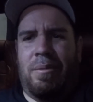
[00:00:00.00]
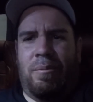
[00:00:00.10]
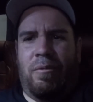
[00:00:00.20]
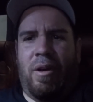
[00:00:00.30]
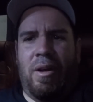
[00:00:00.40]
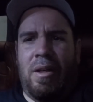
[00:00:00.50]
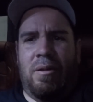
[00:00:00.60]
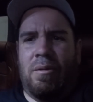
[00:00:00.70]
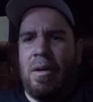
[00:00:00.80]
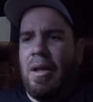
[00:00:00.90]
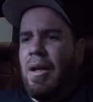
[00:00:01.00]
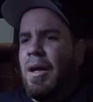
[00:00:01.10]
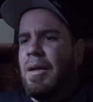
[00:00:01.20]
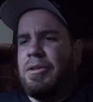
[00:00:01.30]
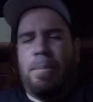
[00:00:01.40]
very little
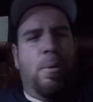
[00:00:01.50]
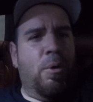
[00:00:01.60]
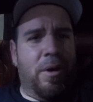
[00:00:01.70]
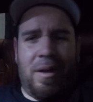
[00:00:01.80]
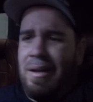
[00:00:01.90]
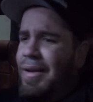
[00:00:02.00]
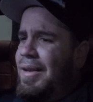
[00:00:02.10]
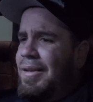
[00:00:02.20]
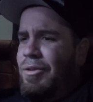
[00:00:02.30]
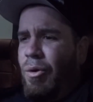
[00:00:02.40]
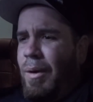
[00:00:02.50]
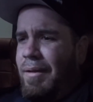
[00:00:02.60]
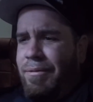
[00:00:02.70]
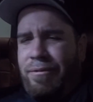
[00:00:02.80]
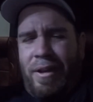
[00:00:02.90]
support, no way
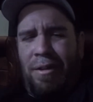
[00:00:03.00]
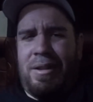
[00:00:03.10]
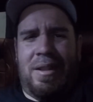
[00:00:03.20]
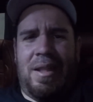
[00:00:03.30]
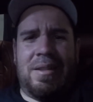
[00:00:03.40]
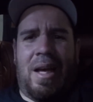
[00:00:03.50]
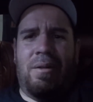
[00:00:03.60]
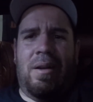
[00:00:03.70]
of figuring things out.